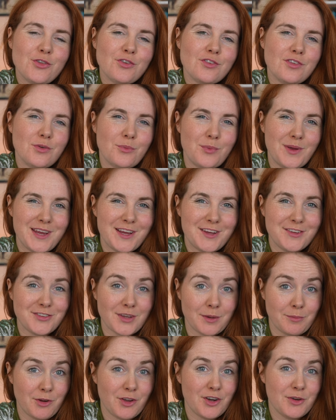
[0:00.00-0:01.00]
through the weeks,
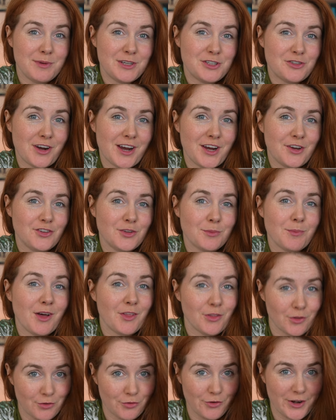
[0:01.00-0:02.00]
I'm going to be trying some
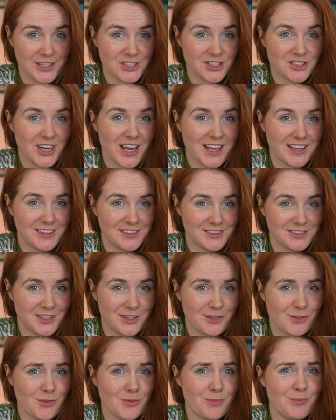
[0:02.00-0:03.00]
other French
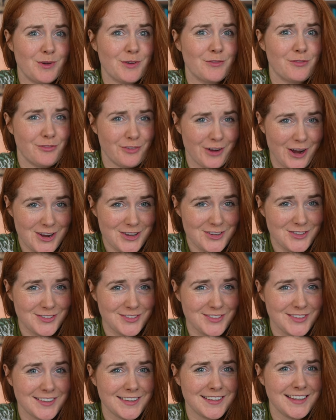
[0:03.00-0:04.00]
challenges, but
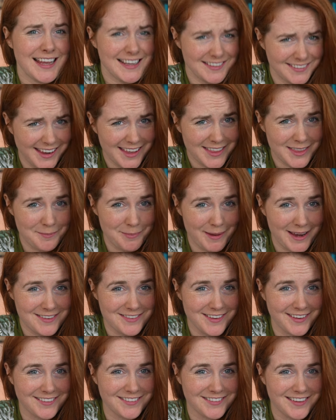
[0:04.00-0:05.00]
first, let's get the
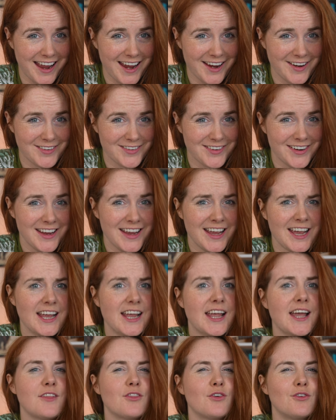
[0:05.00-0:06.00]
basics down
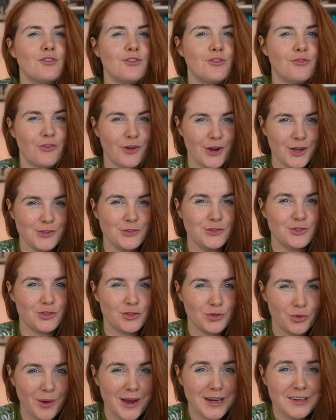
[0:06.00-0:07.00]
and get those first
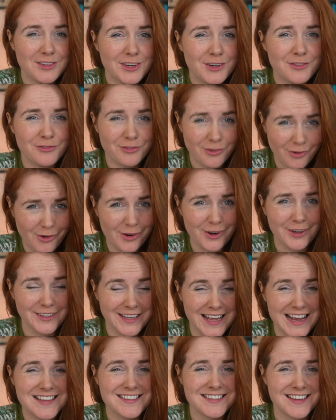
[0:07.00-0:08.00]
24
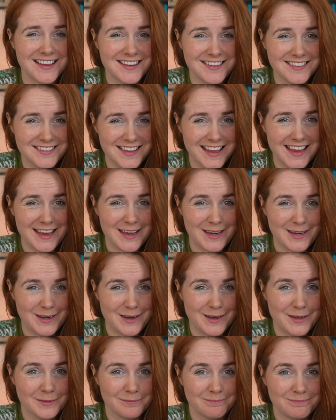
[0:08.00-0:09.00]
lessons in.